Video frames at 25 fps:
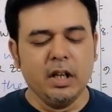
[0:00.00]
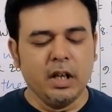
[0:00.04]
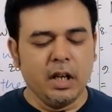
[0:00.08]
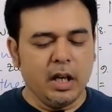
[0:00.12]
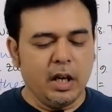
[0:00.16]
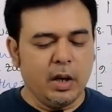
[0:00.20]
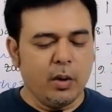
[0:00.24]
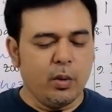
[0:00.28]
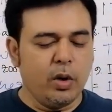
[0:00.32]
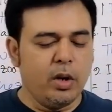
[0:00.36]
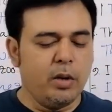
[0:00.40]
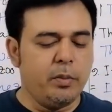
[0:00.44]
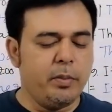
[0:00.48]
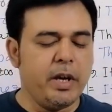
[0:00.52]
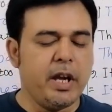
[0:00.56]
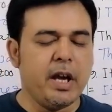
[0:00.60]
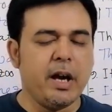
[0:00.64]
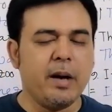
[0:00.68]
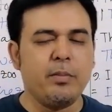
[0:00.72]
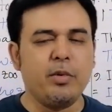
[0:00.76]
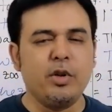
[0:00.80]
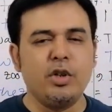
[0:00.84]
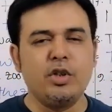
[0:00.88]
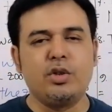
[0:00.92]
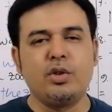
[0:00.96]
you will be
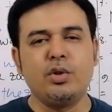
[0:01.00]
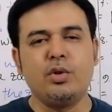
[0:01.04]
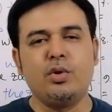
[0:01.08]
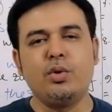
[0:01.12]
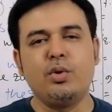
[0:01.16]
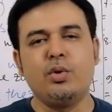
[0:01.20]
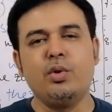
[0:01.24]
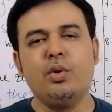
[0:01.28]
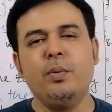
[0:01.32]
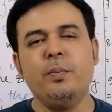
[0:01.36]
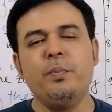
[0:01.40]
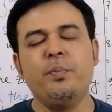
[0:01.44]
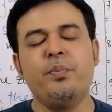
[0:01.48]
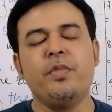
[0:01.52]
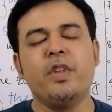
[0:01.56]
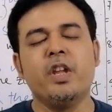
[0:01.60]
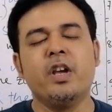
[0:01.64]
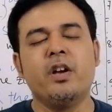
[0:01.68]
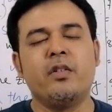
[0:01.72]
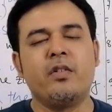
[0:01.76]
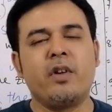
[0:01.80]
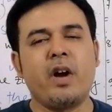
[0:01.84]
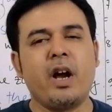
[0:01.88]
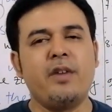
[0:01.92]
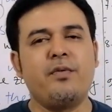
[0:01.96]
able to do
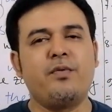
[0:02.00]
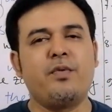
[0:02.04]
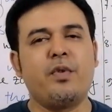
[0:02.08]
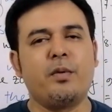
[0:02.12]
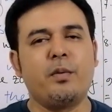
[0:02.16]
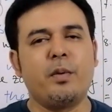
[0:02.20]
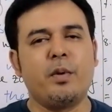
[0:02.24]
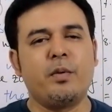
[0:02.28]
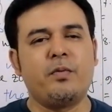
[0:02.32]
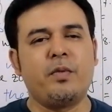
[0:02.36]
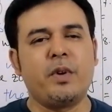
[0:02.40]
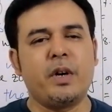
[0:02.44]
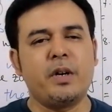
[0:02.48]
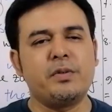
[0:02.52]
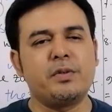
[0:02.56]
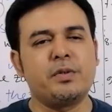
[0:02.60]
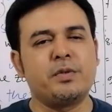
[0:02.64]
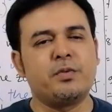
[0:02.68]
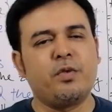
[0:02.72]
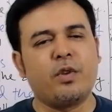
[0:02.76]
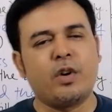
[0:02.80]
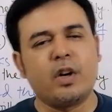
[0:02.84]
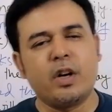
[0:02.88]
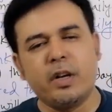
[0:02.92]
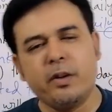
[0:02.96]
right form of verbs
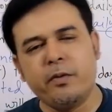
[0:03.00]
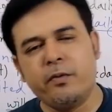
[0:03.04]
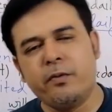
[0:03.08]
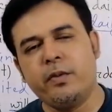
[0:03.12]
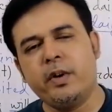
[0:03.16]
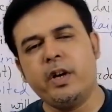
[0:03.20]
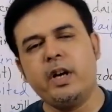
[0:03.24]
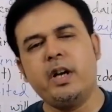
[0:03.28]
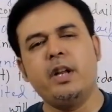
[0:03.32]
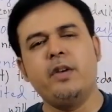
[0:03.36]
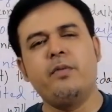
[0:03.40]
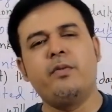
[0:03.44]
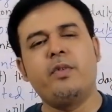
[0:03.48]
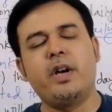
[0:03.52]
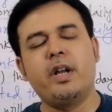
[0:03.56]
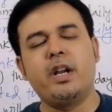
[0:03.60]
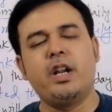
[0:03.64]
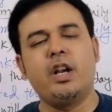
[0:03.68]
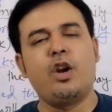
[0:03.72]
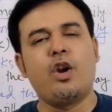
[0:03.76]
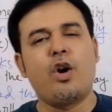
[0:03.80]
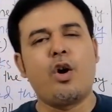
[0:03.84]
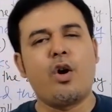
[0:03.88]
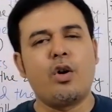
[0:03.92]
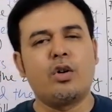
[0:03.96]
for a very
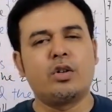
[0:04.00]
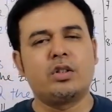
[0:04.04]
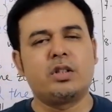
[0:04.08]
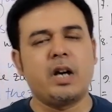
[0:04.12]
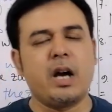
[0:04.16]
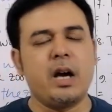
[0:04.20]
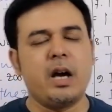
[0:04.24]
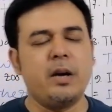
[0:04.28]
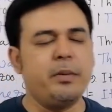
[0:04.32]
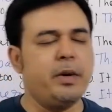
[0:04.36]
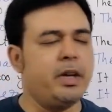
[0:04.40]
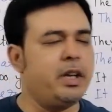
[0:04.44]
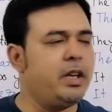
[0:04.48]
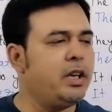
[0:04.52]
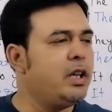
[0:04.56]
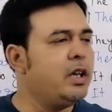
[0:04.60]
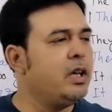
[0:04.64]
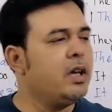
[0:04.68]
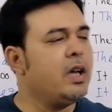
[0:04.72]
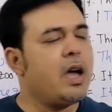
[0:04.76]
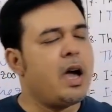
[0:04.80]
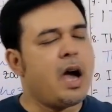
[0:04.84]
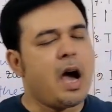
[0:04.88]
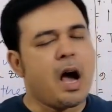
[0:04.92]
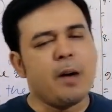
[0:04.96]
long time in
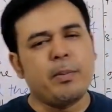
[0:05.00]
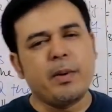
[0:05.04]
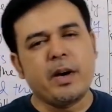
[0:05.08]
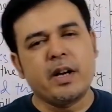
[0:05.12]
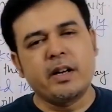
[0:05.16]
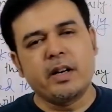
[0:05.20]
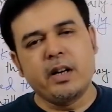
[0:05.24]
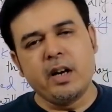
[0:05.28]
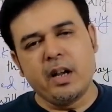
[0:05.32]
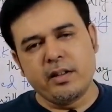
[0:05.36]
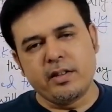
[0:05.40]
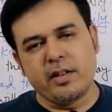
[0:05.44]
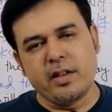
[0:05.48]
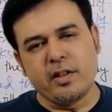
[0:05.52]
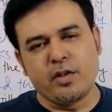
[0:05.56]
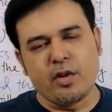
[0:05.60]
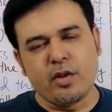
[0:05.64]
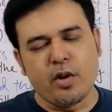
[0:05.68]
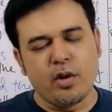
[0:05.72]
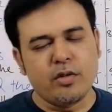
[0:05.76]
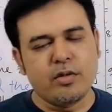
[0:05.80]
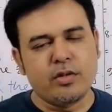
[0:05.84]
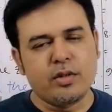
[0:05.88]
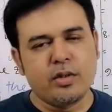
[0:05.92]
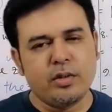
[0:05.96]
upper classes
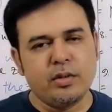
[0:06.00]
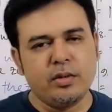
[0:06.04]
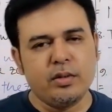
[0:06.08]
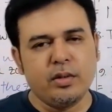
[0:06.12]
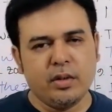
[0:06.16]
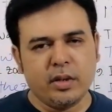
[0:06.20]
also.